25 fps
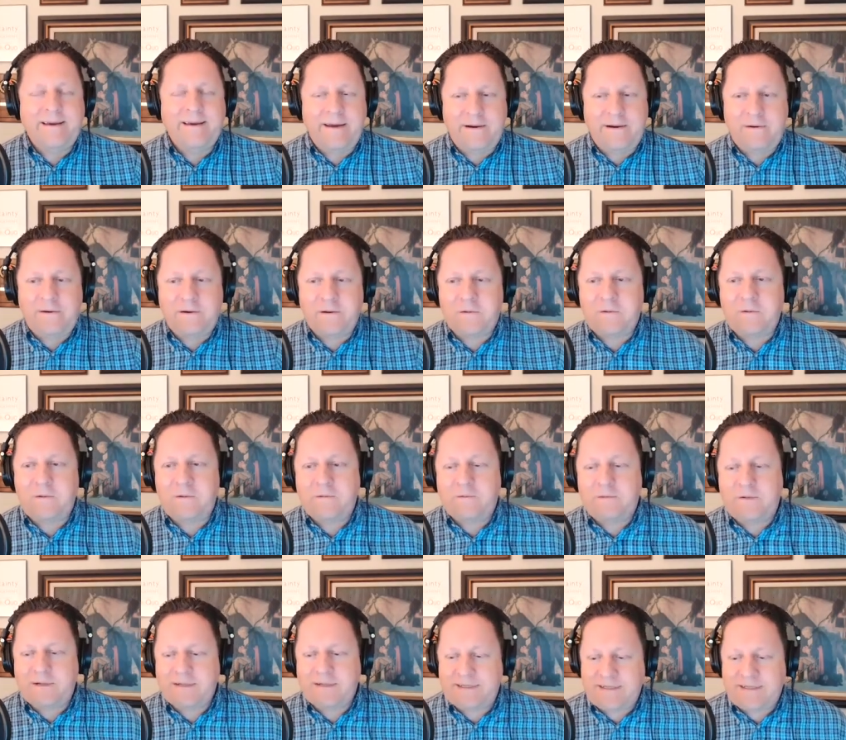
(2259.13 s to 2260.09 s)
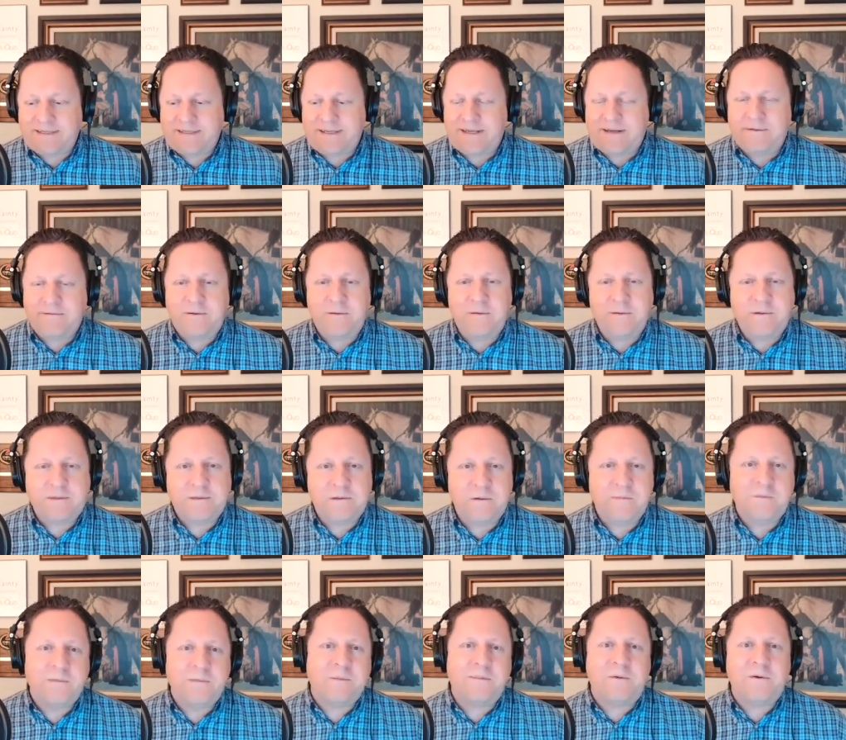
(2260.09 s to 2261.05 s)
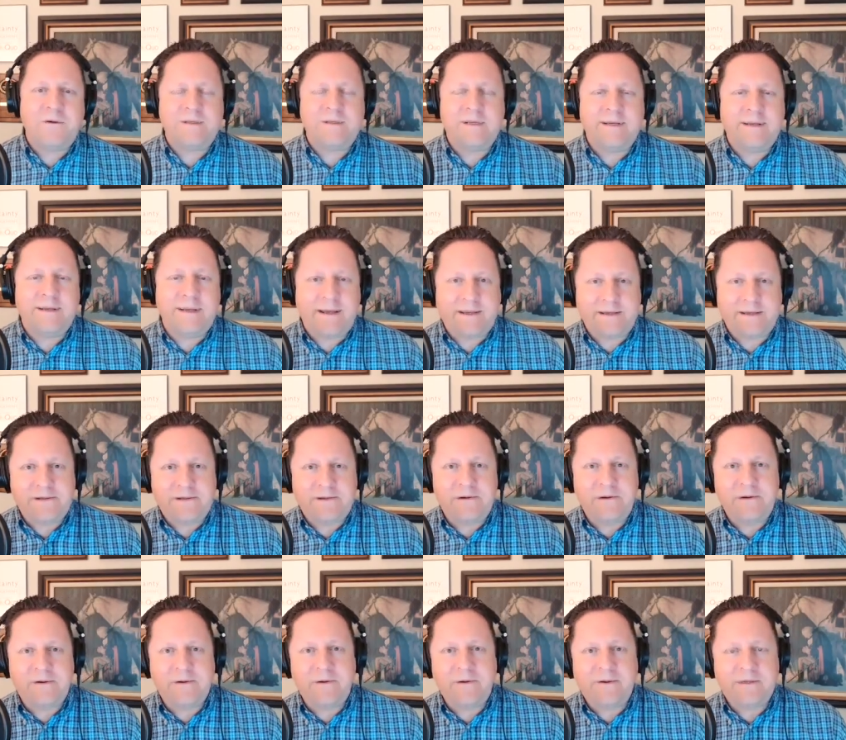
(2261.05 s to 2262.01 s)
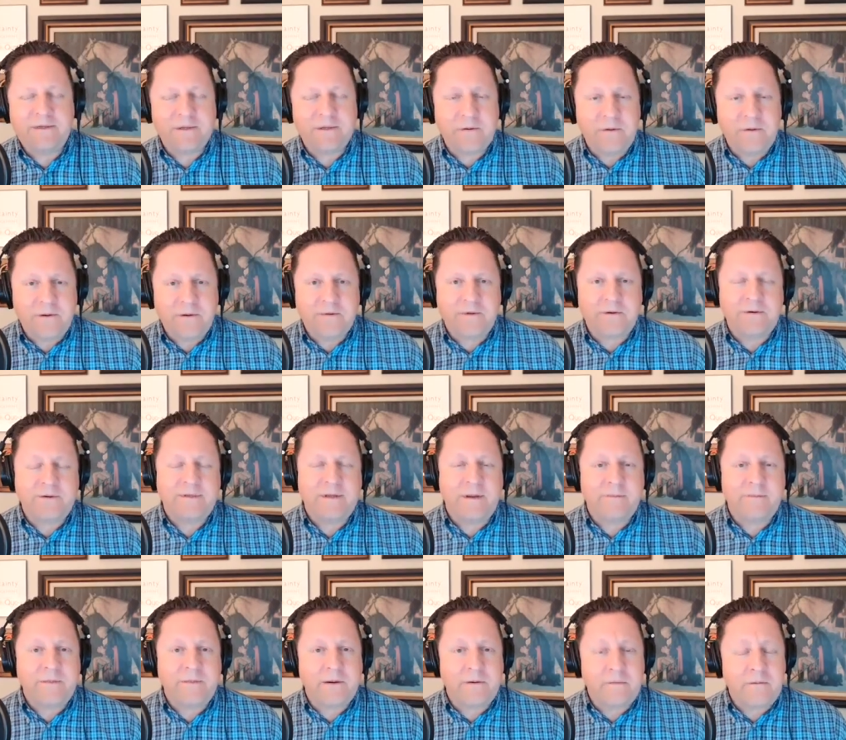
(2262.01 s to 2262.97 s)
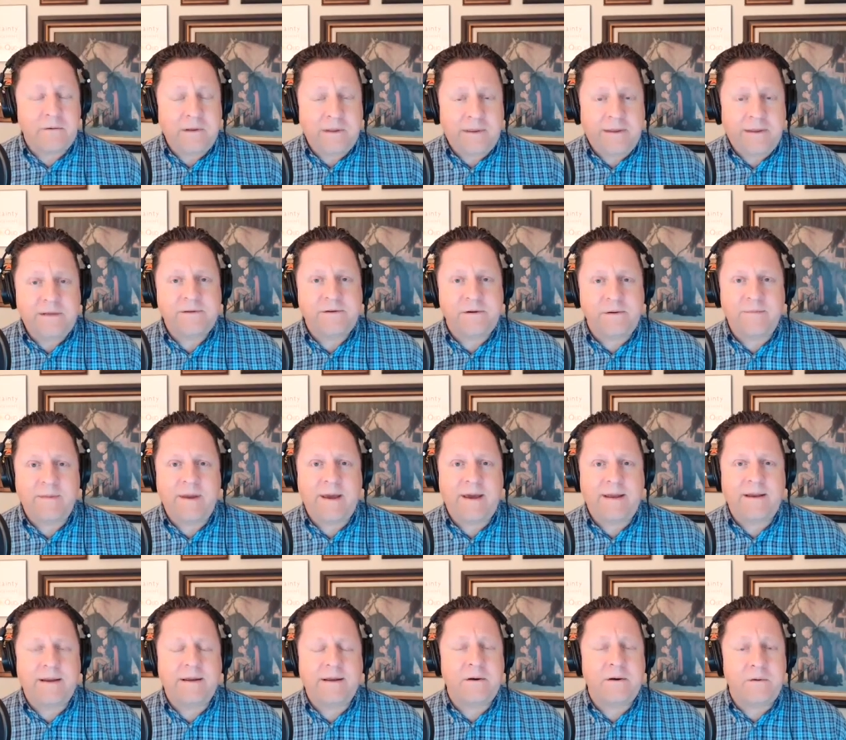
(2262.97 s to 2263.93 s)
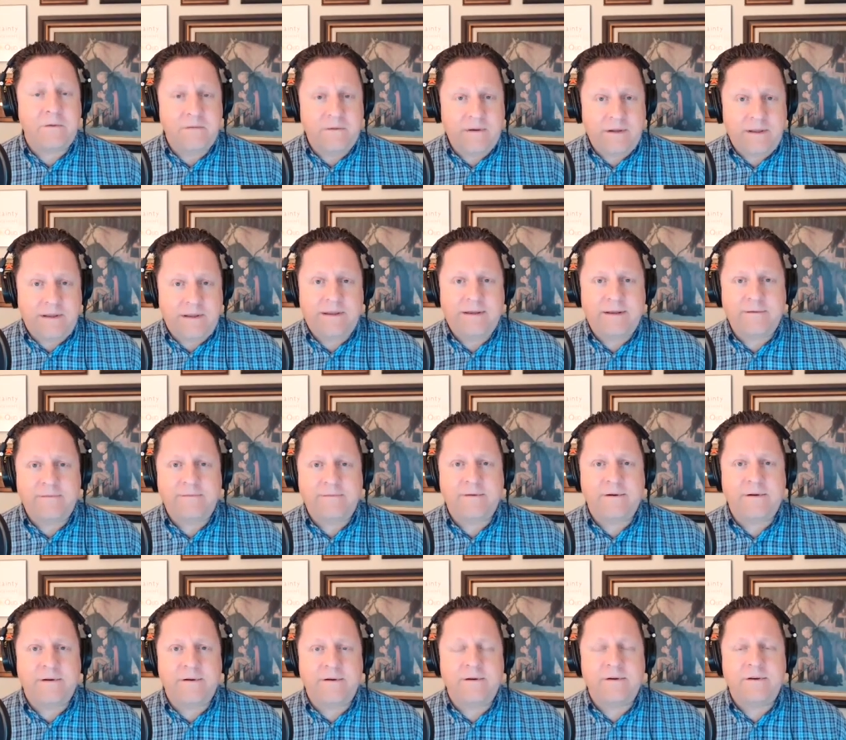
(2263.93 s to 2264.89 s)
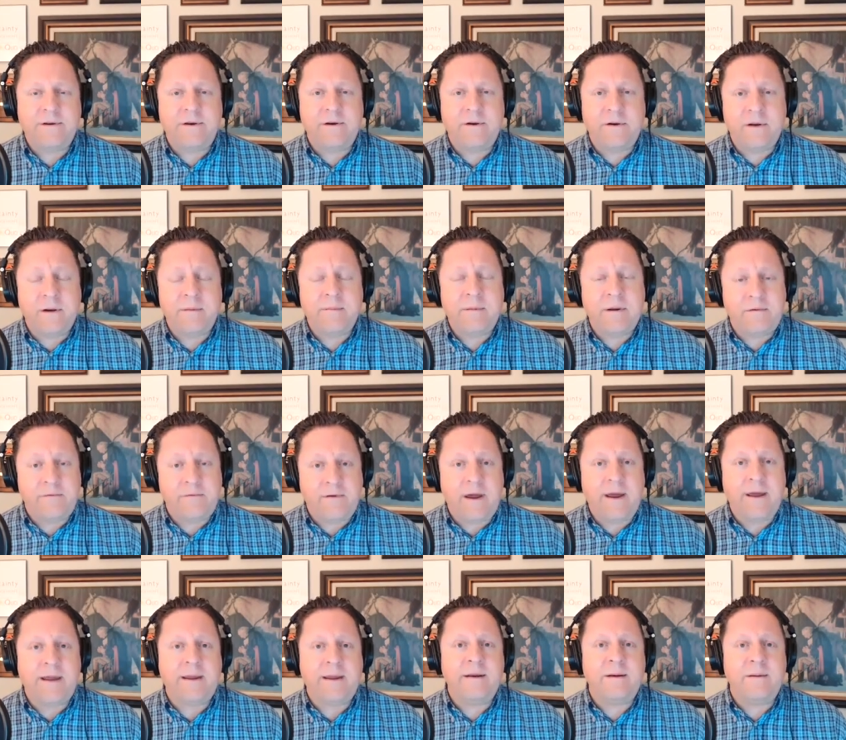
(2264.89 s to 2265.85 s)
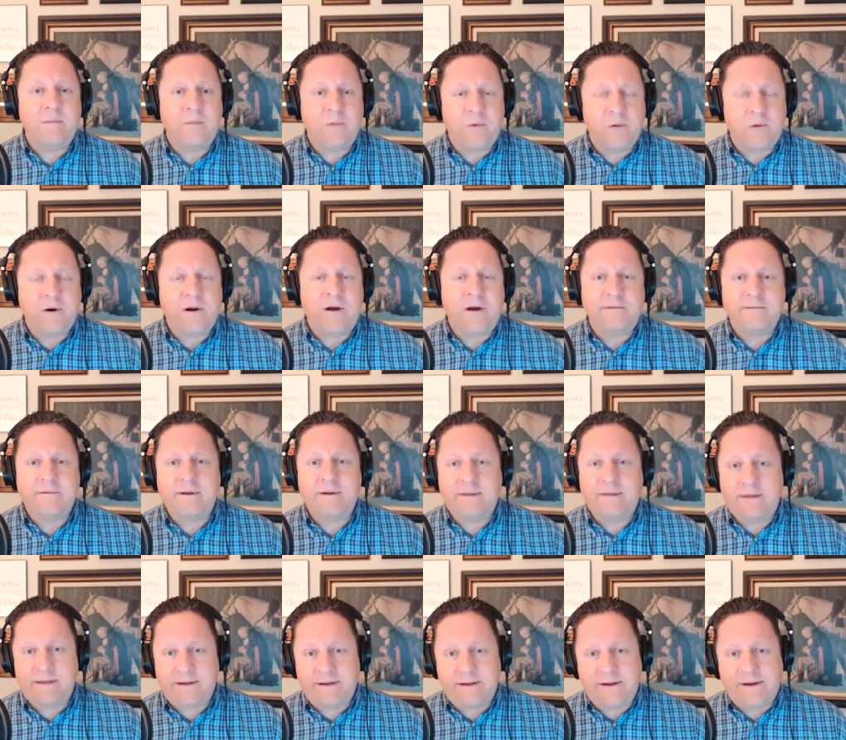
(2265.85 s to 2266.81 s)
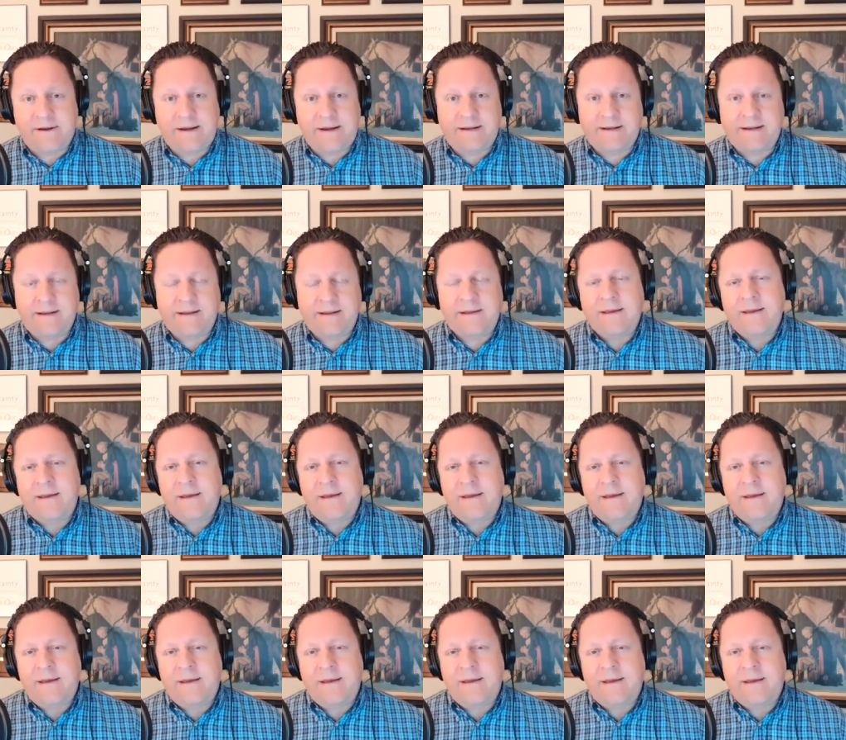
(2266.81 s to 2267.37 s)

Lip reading: I heard a quote once that said, if you assume the person next to you is going through something really traumatic or really difficult, you're going to be right more often than not.